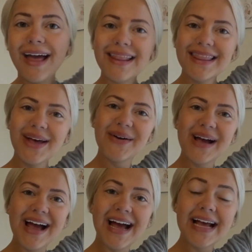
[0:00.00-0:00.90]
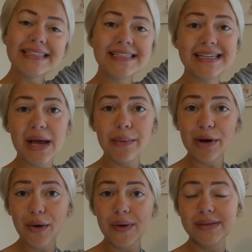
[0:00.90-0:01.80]
Hello guys! Today we
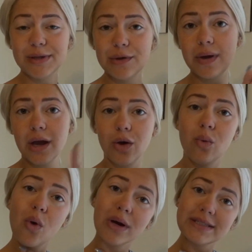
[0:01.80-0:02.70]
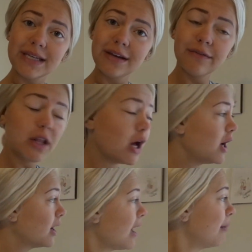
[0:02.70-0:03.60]
are going to be doing a quarantine
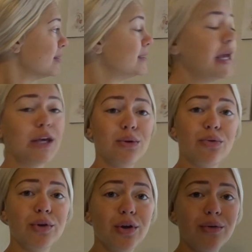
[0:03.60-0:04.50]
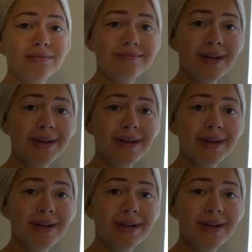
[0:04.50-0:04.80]
vlog. I'm going to take you through